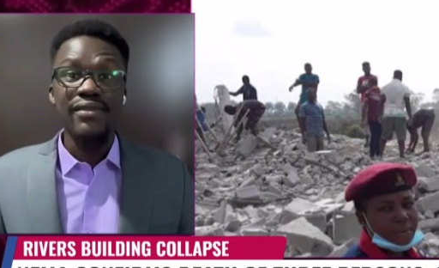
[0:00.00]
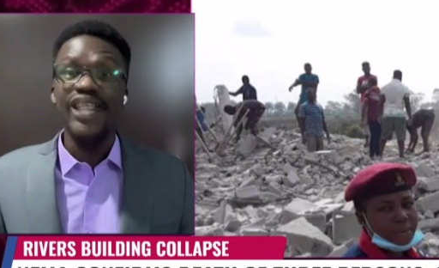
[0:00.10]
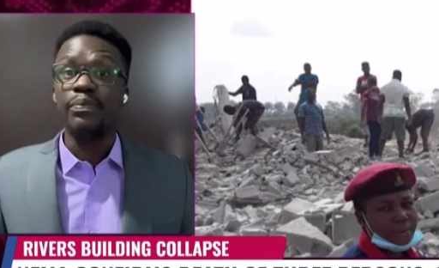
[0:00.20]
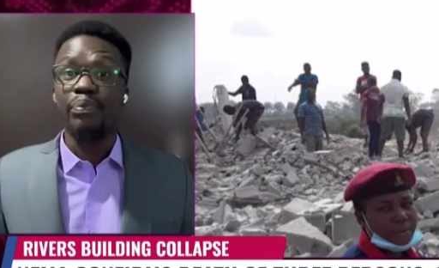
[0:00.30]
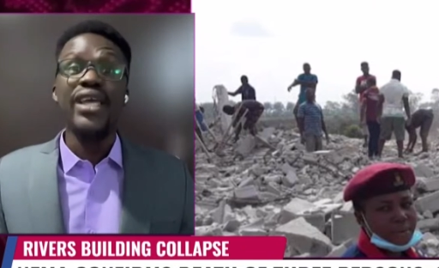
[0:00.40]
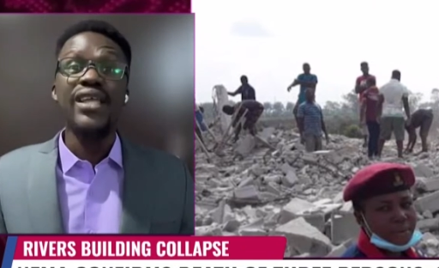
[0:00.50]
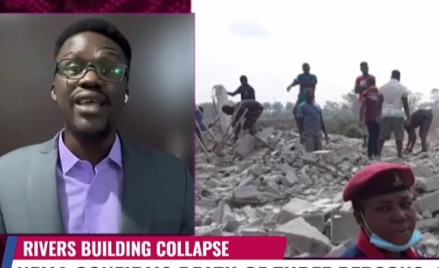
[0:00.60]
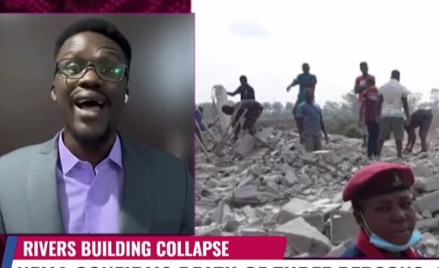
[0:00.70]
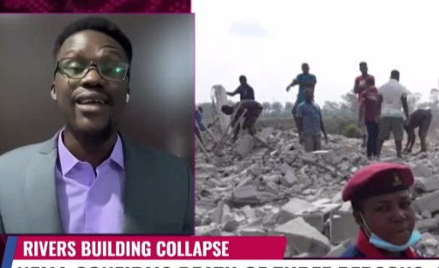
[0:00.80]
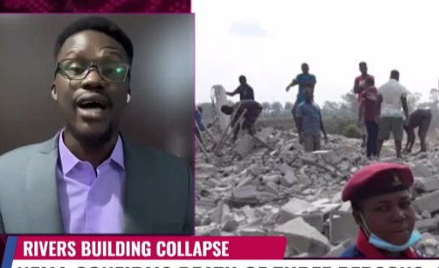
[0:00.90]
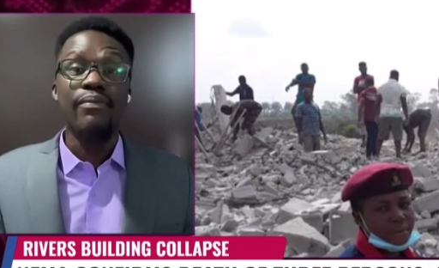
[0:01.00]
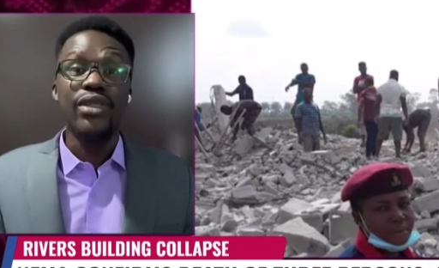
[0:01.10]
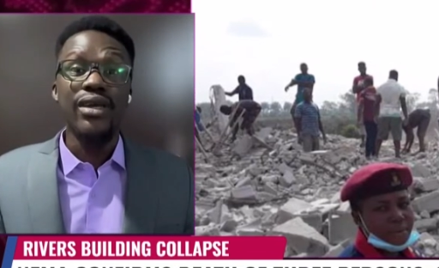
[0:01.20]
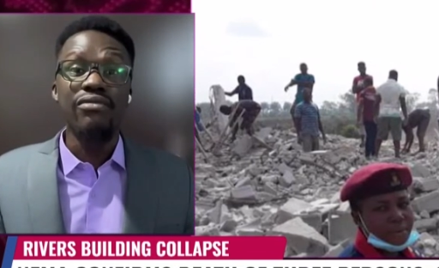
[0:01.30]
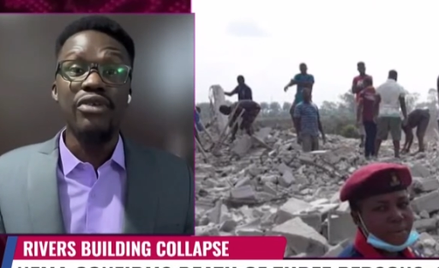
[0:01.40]
Speaker 1: That's bringing the
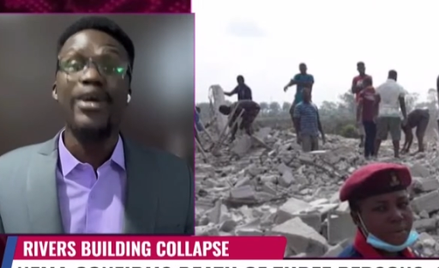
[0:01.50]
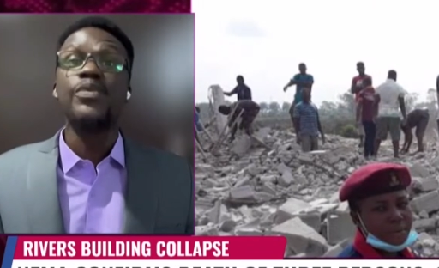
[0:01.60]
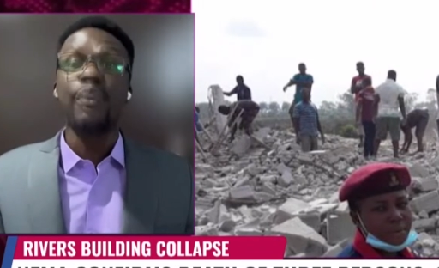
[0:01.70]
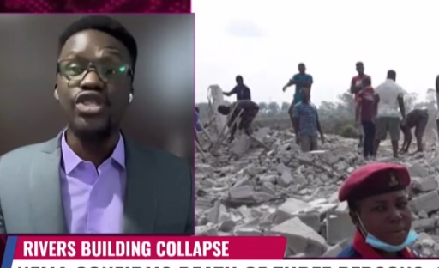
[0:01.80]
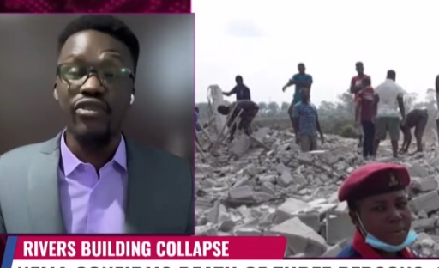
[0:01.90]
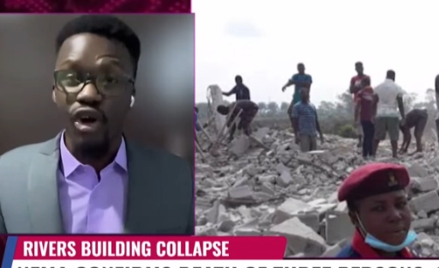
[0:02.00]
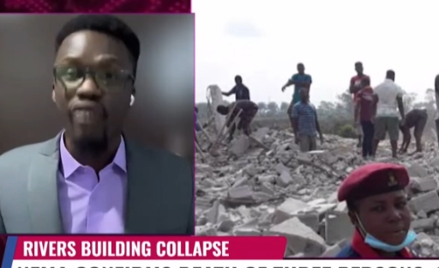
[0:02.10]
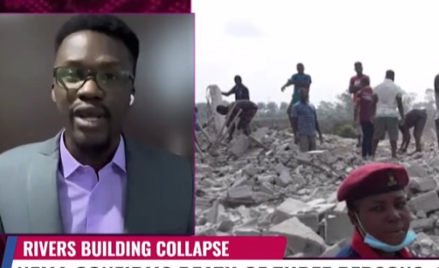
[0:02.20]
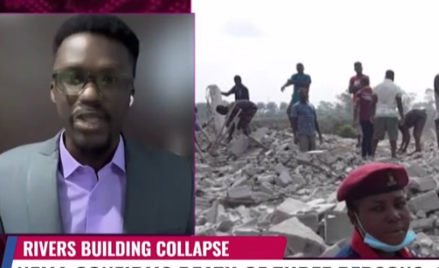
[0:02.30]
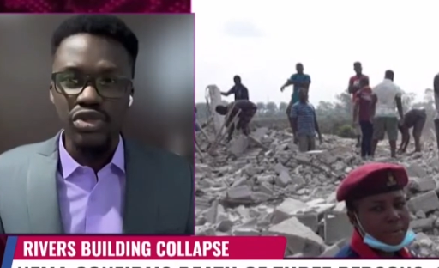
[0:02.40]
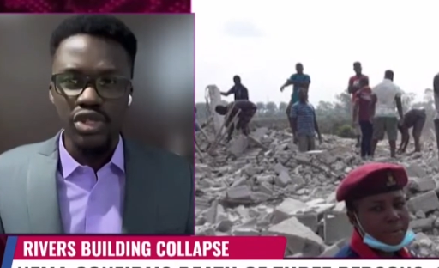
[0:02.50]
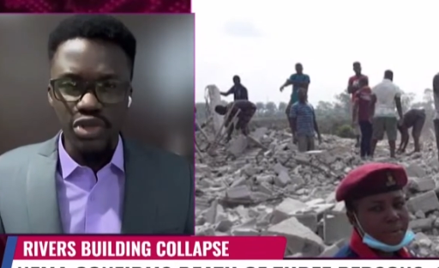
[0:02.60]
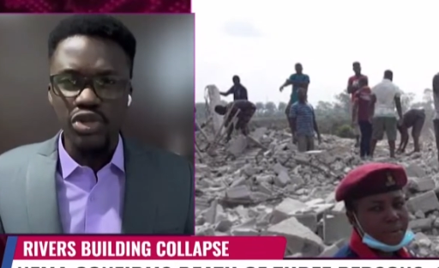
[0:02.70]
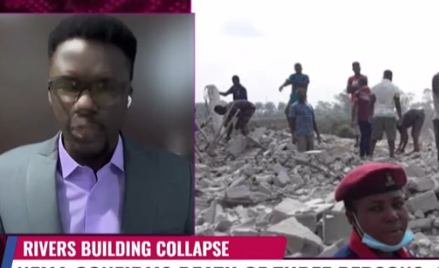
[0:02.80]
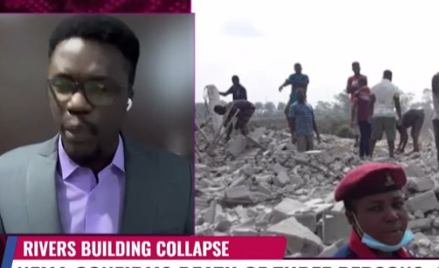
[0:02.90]
response of government
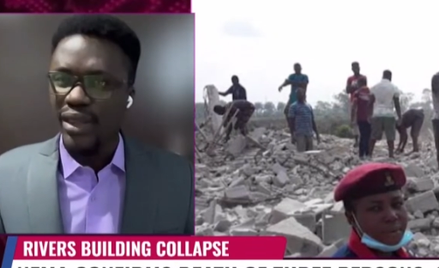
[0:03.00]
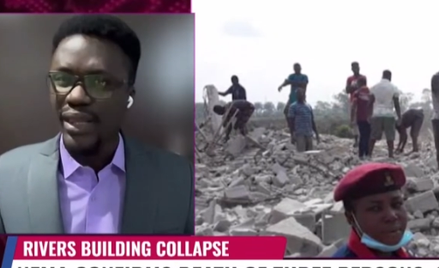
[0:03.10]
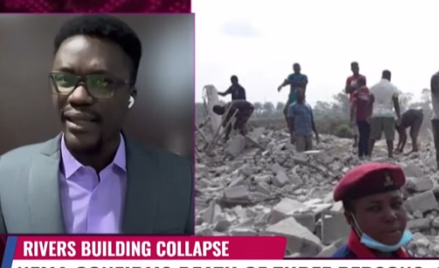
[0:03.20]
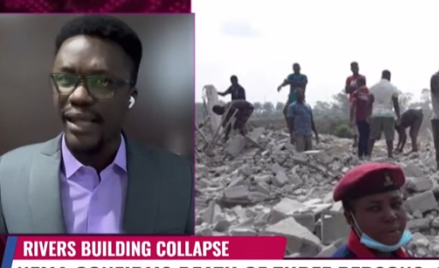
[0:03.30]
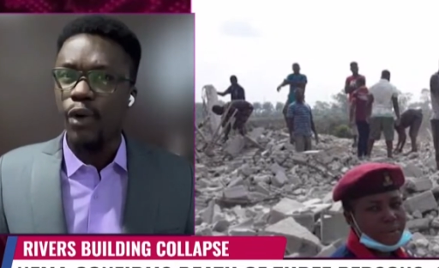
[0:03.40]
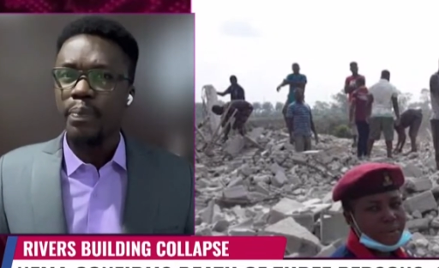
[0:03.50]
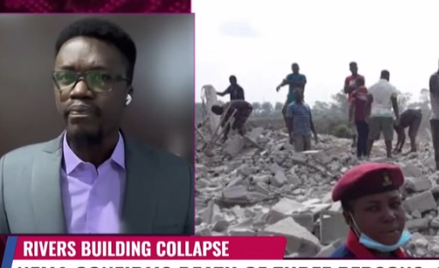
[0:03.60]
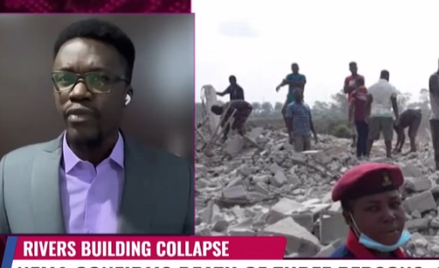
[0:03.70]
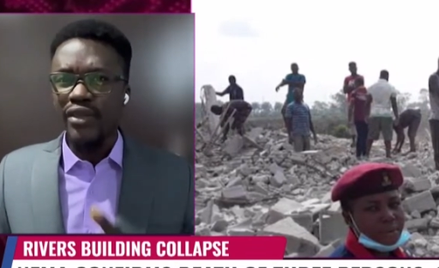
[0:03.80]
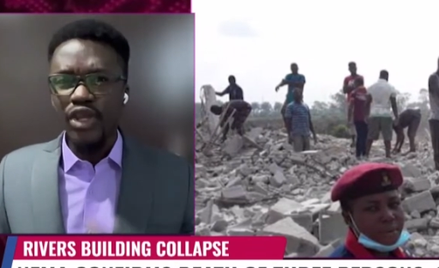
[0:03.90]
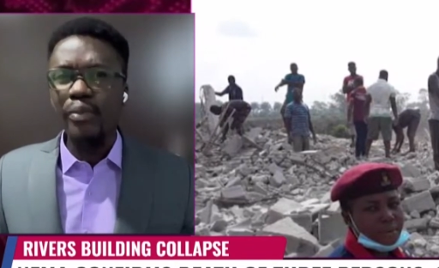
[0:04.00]
into the spotlight now.